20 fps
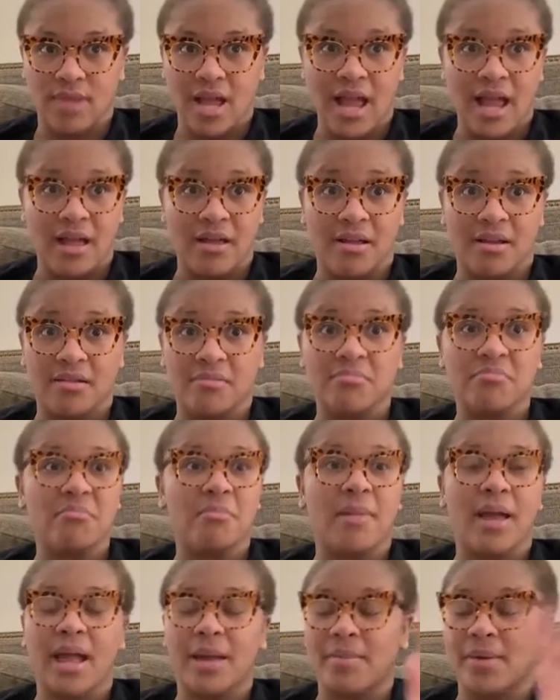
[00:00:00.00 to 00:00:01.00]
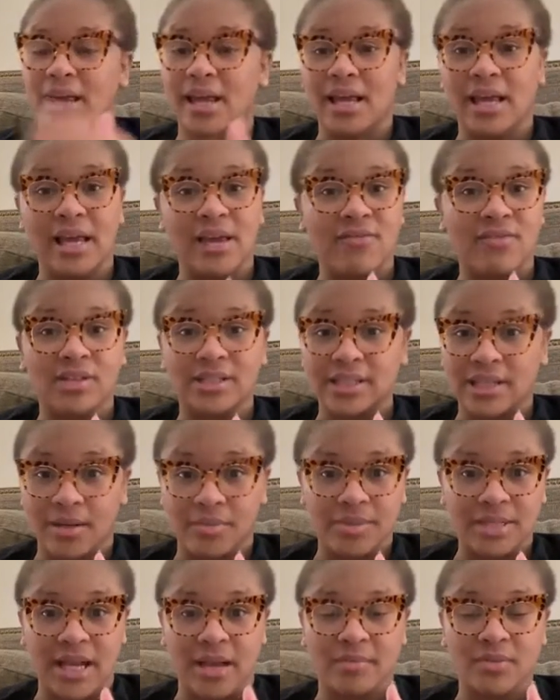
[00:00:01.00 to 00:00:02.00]
and maybe even
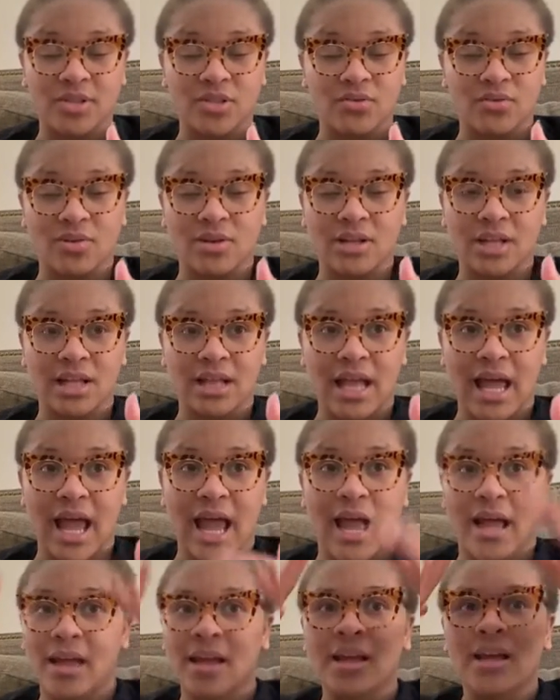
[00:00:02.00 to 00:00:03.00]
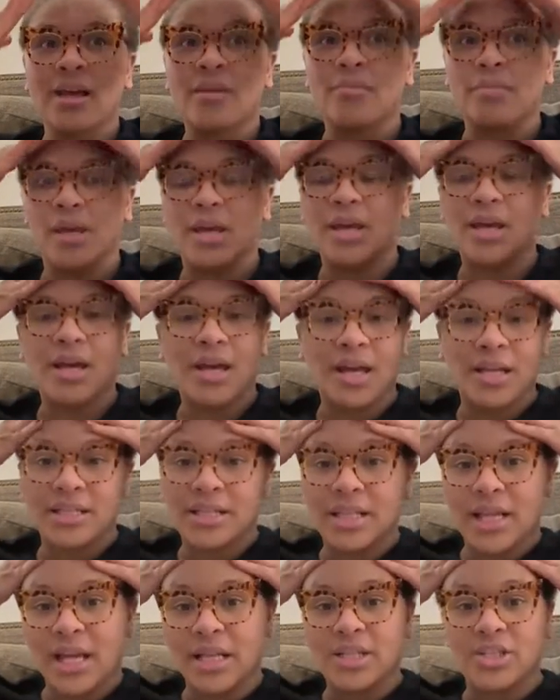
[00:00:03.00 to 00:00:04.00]
sometimes sooner than that,
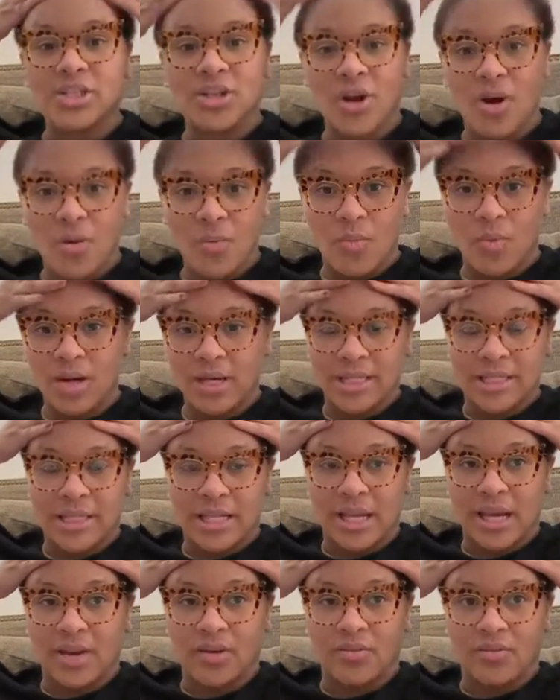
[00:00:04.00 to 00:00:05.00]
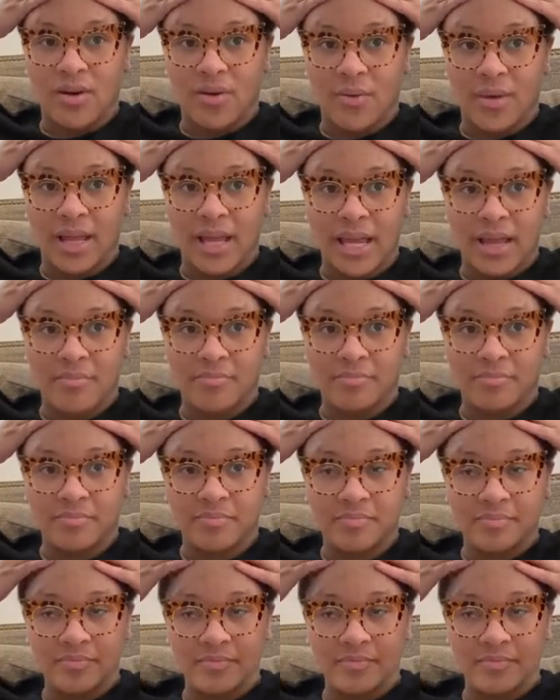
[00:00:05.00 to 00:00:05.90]
because they don't want to see it growing in.